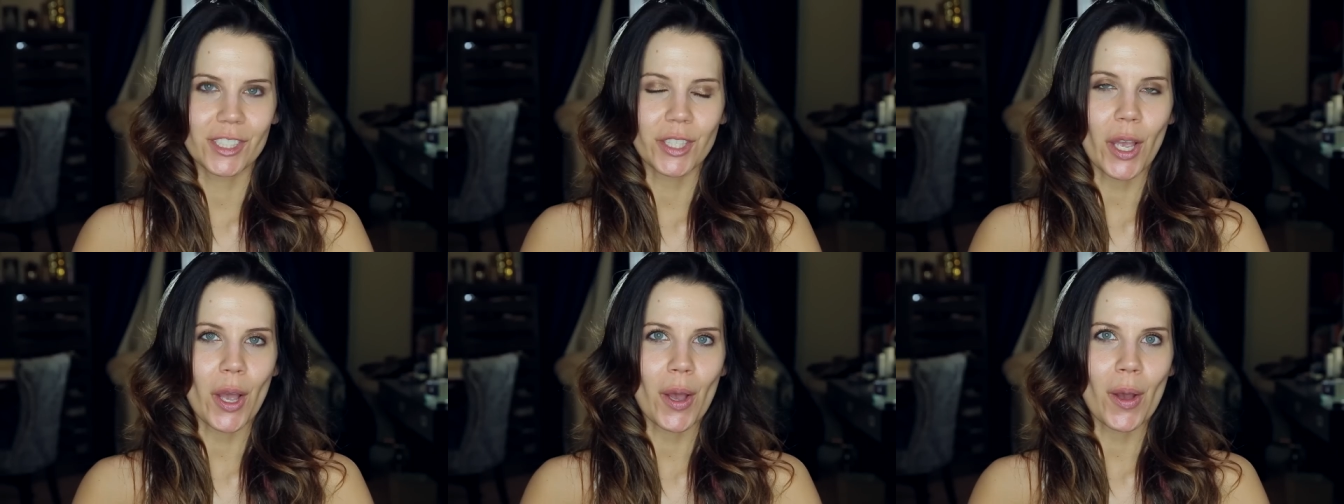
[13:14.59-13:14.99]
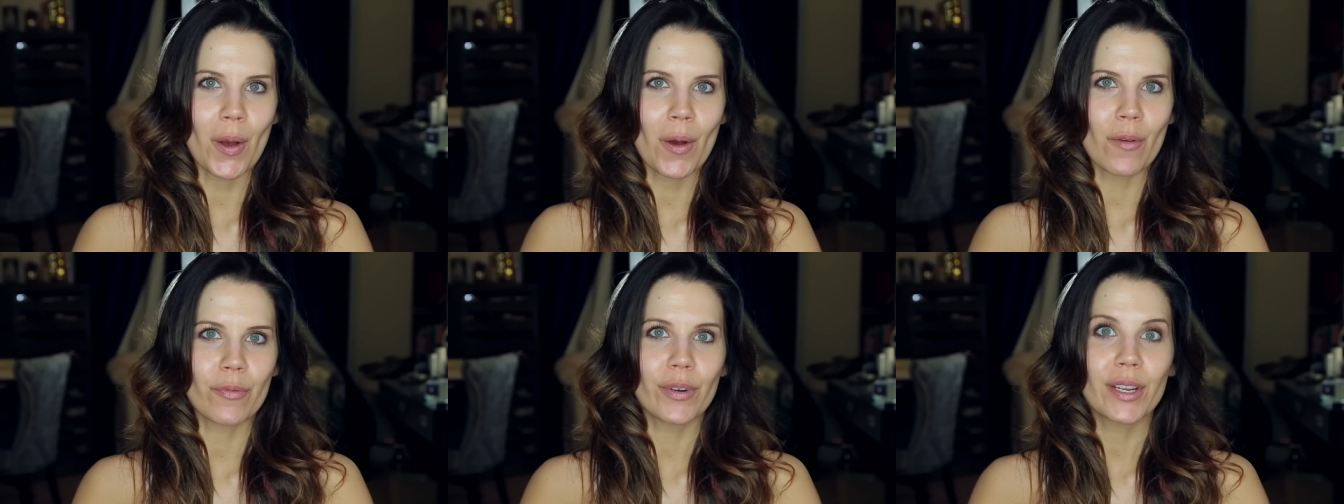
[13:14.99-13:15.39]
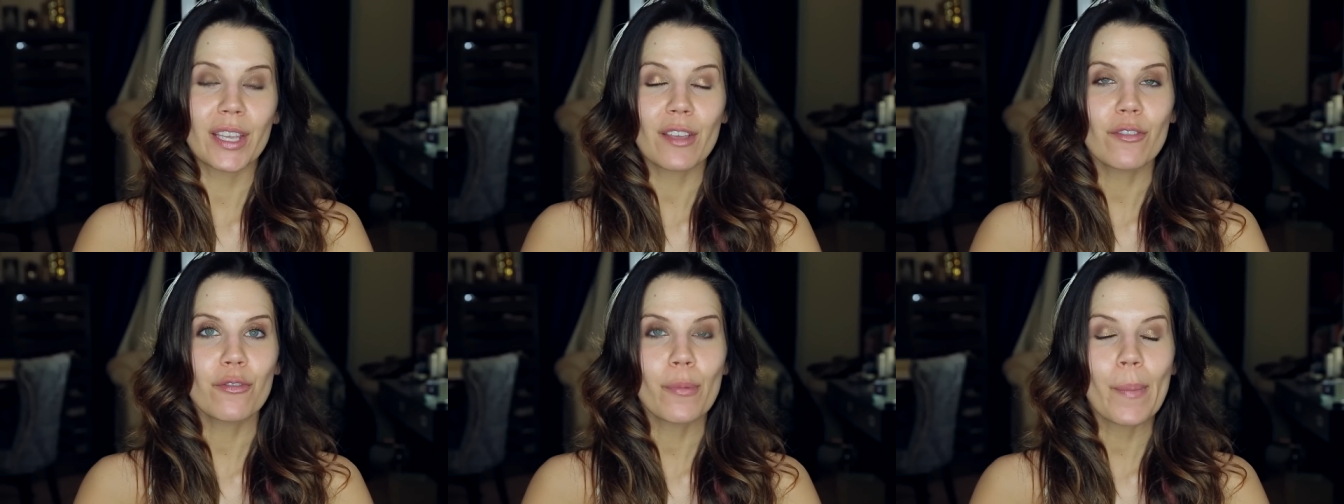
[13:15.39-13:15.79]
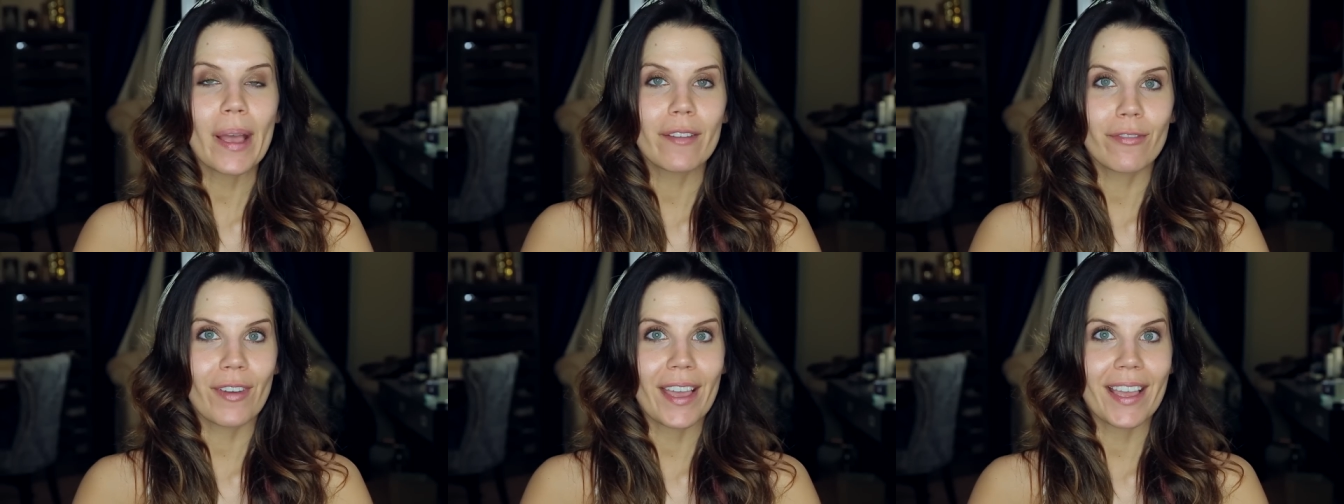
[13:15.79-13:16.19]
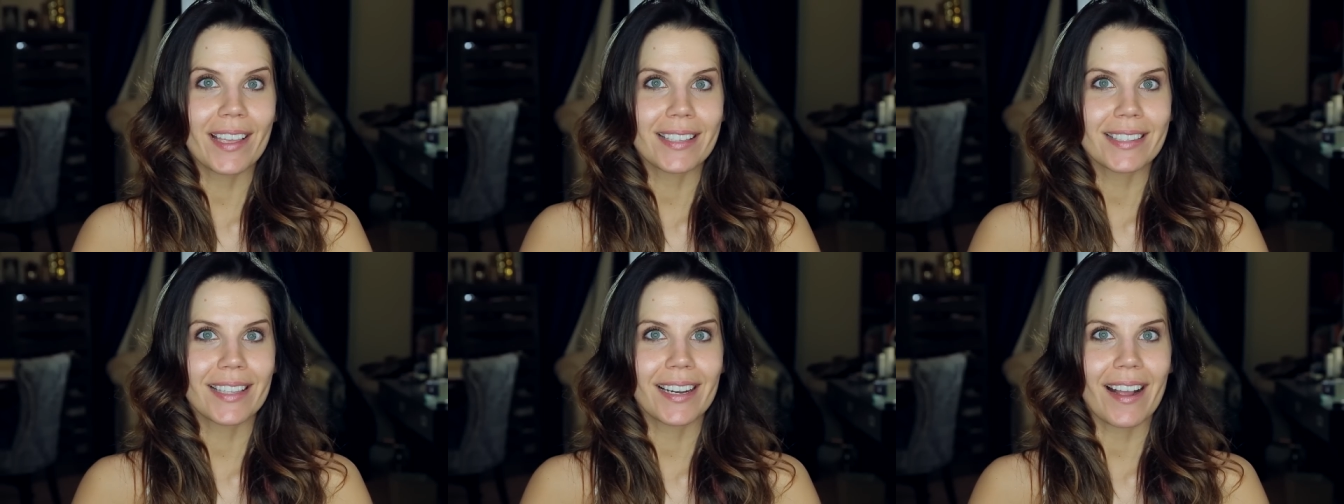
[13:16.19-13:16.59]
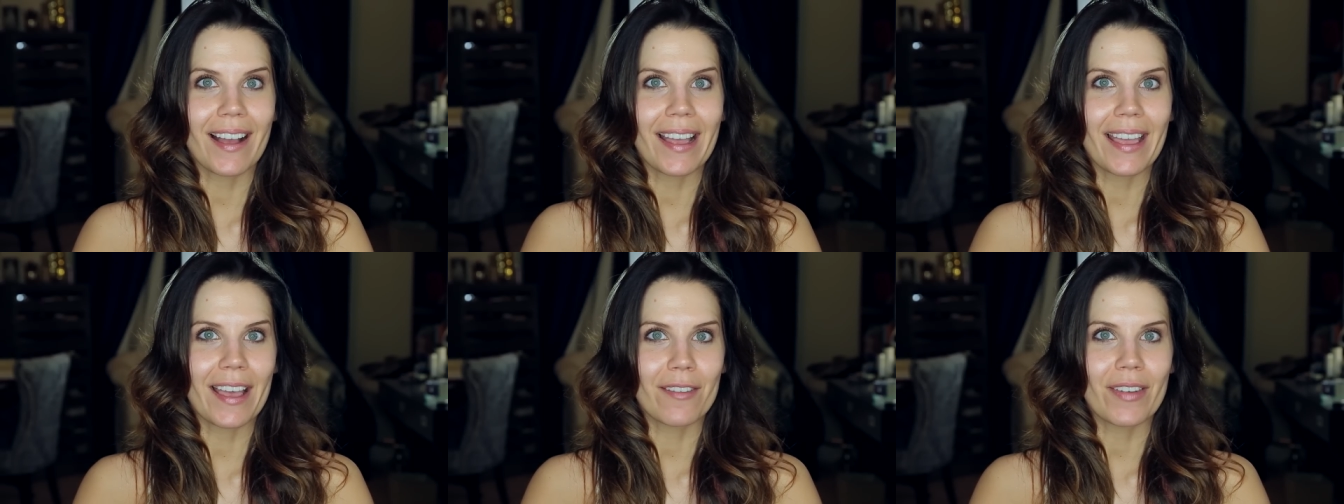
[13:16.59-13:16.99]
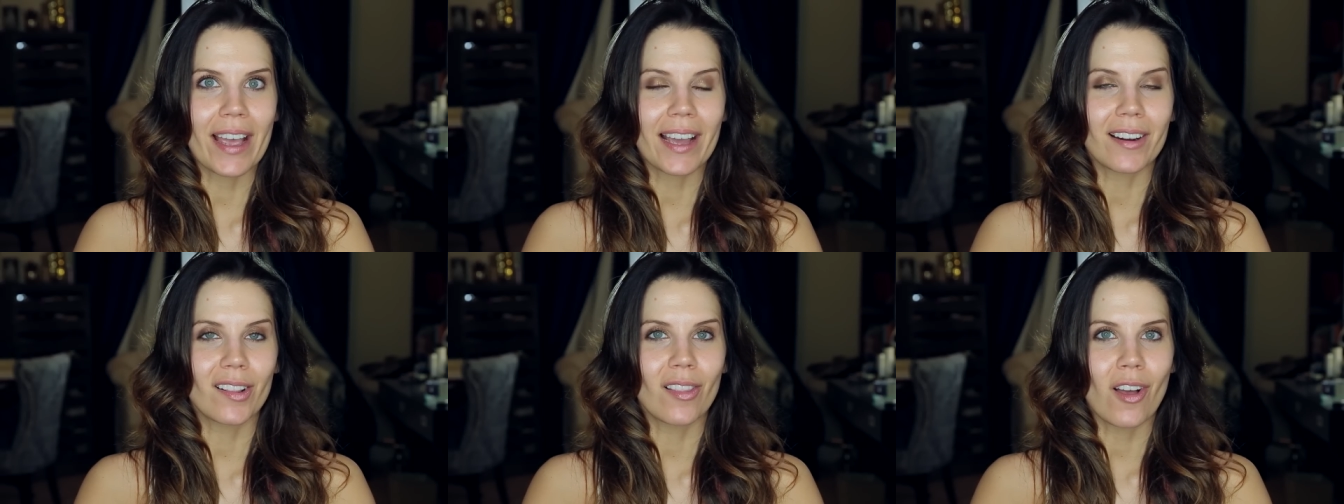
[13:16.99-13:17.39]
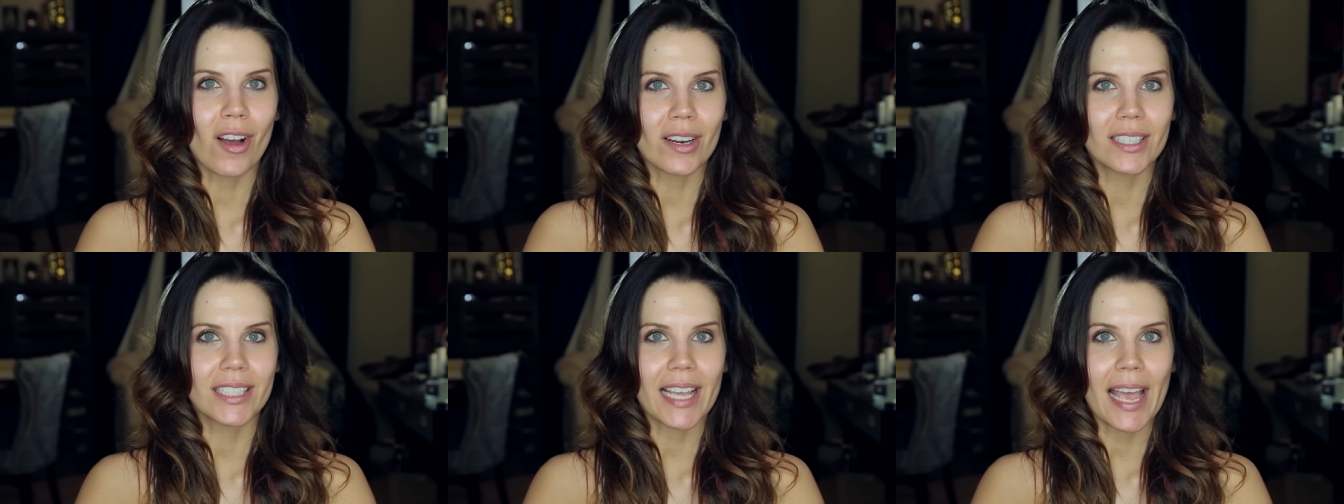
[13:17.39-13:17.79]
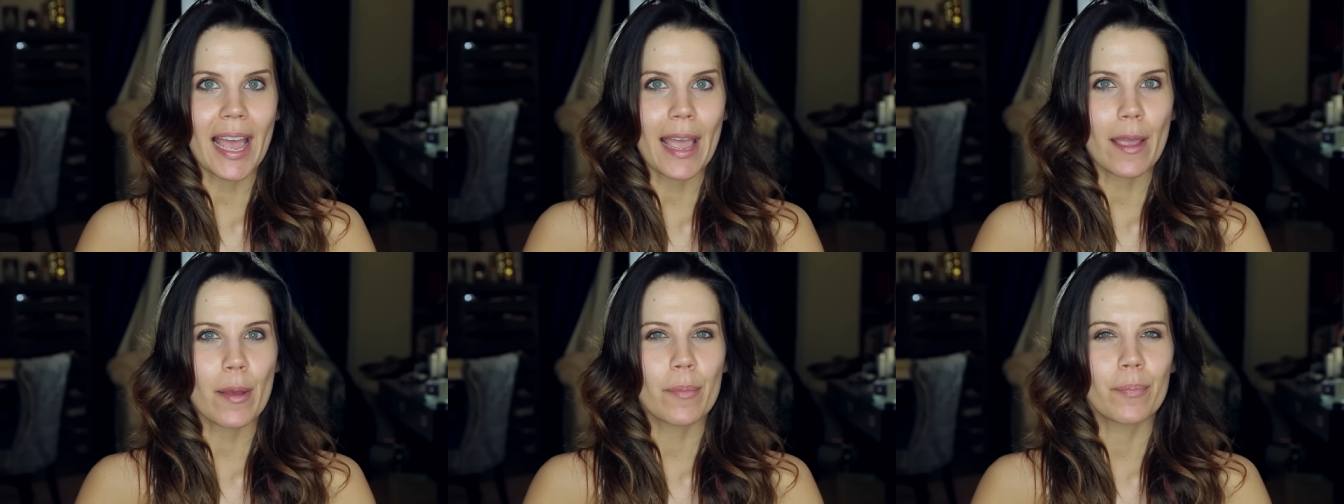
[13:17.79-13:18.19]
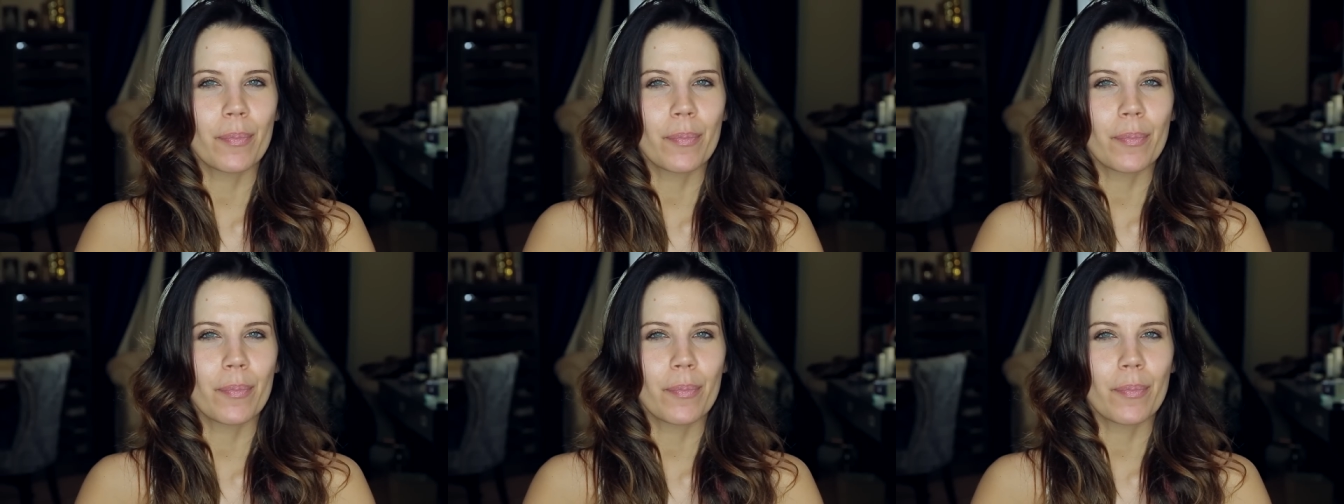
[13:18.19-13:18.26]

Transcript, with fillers: So forgive my face that I have had a long day,